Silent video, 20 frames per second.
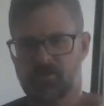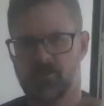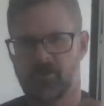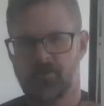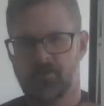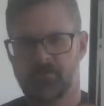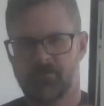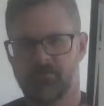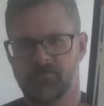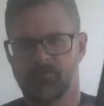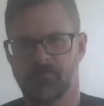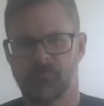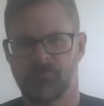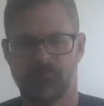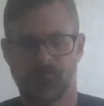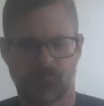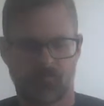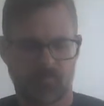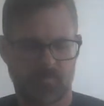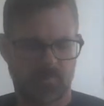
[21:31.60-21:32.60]
all right?
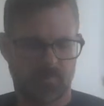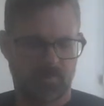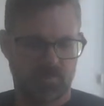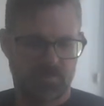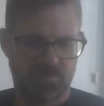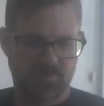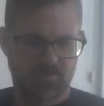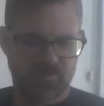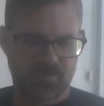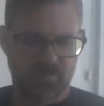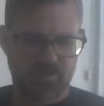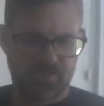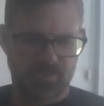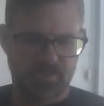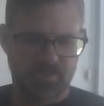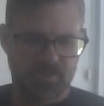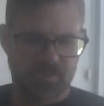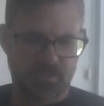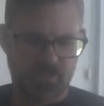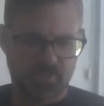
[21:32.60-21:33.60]
Setting
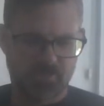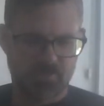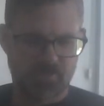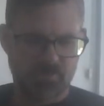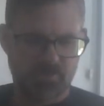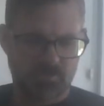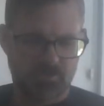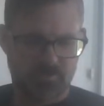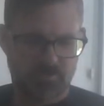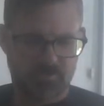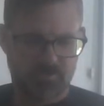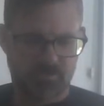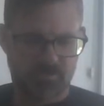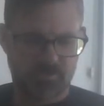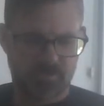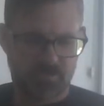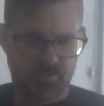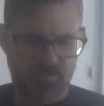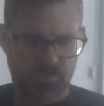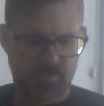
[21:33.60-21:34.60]
indication
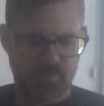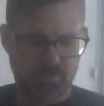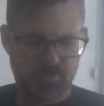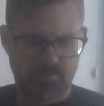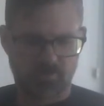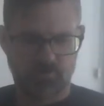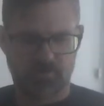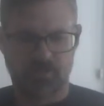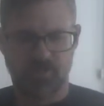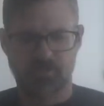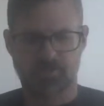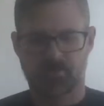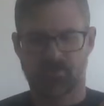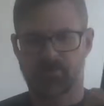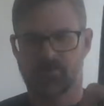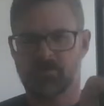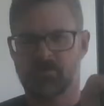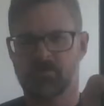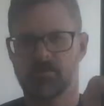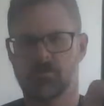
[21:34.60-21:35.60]

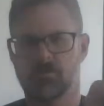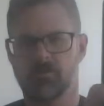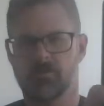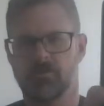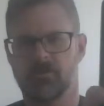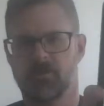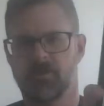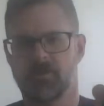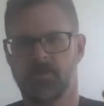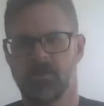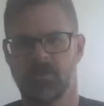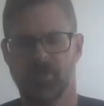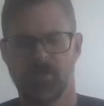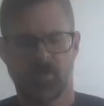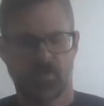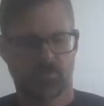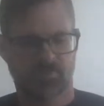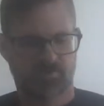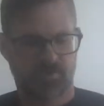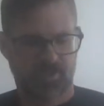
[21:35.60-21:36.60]
locations, right?
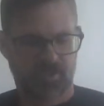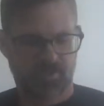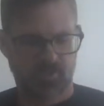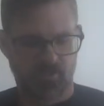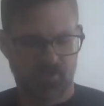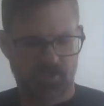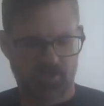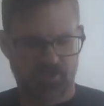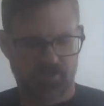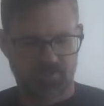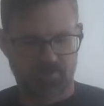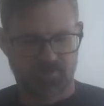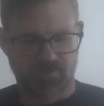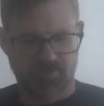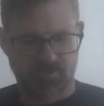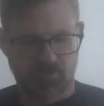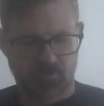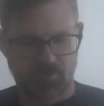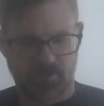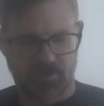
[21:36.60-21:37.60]
Tracking lines,
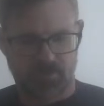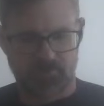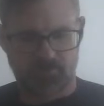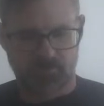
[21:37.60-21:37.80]
0 line